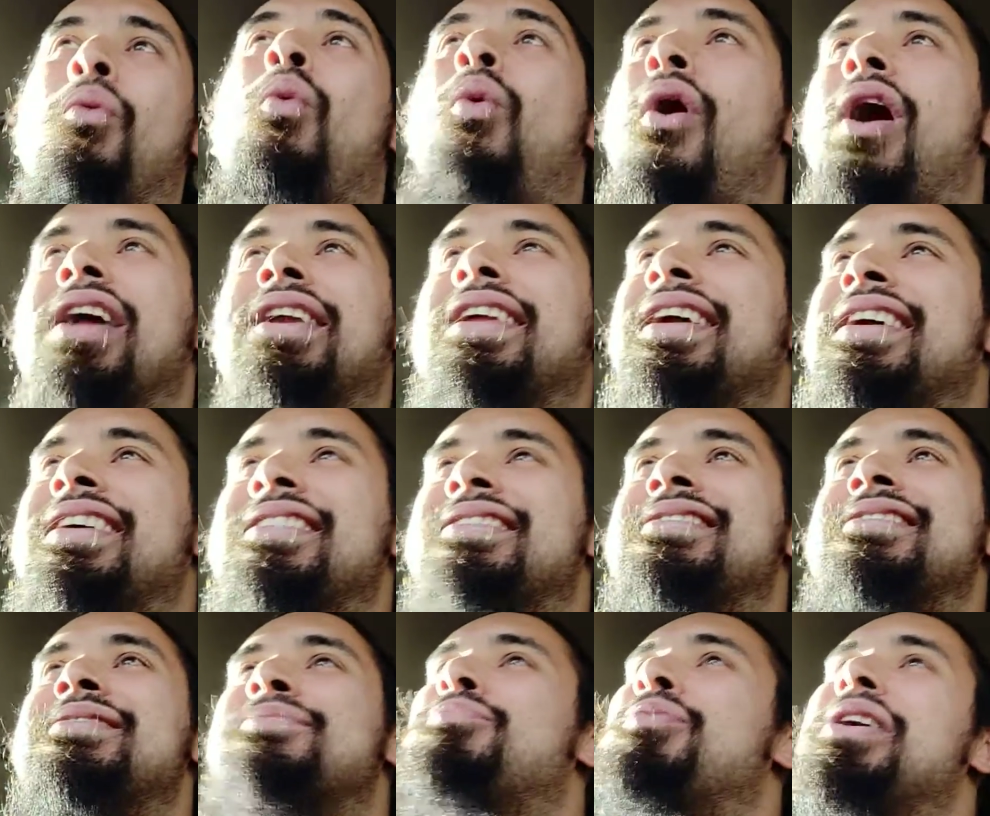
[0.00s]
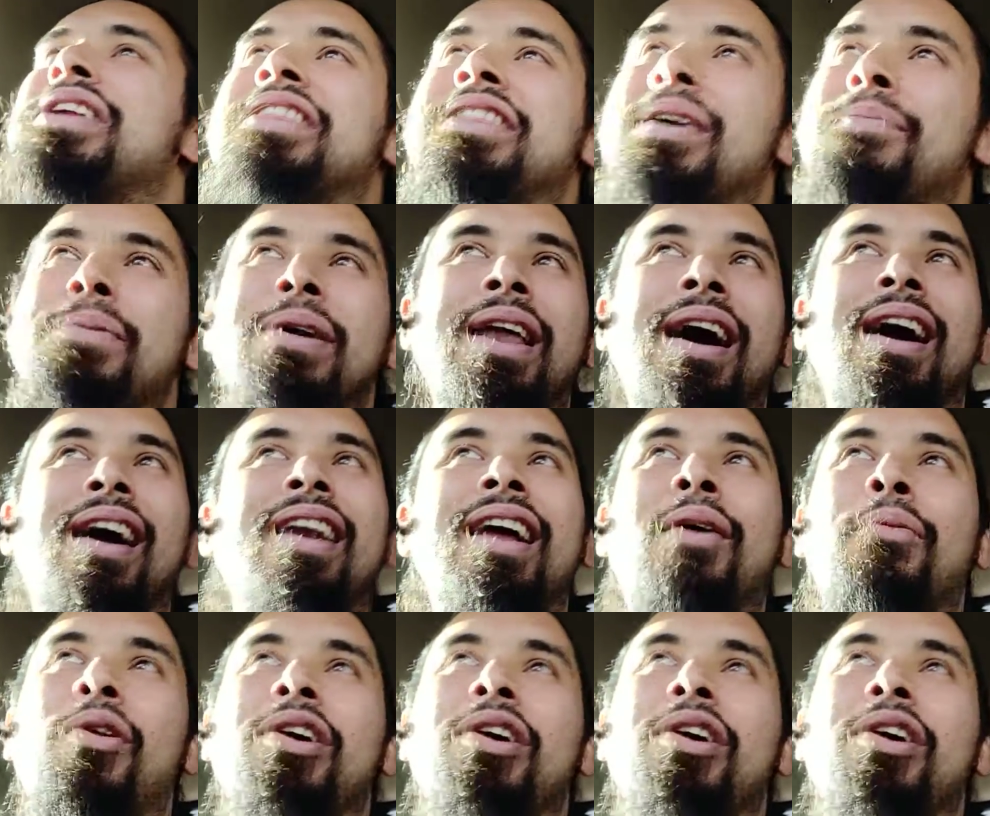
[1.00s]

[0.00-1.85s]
what is with the banana?